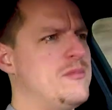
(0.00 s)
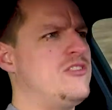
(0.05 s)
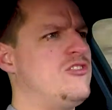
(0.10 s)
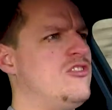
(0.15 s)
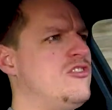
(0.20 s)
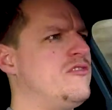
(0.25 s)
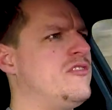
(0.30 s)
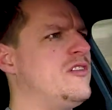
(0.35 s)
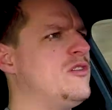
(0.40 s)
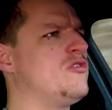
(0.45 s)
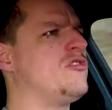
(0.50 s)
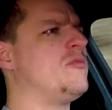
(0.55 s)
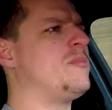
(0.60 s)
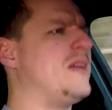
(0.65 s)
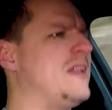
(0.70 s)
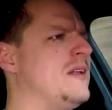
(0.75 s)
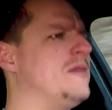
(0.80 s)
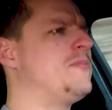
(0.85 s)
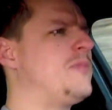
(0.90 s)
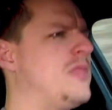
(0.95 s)
It just feels a bit
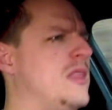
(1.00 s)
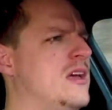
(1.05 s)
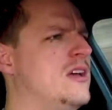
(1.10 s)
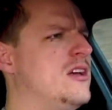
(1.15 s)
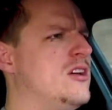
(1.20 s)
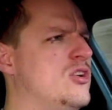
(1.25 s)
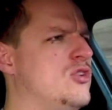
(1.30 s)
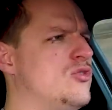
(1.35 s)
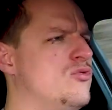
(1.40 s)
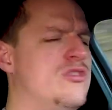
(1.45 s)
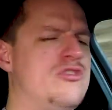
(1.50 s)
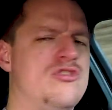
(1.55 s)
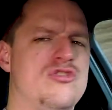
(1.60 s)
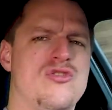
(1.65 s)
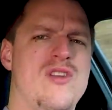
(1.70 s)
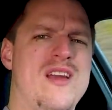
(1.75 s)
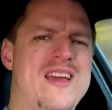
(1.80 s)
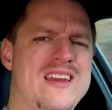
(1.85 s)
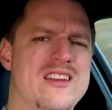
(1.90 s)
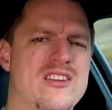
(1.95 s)

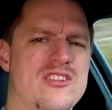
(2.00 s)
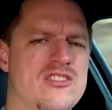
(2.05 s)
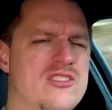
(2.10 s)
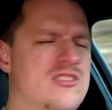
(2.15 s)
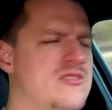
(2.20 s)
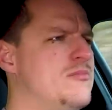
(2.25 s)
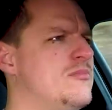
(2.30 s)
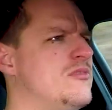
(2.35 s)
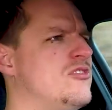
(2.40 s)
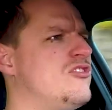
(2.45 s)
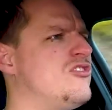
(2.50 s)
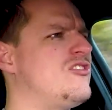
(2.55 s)
restrained and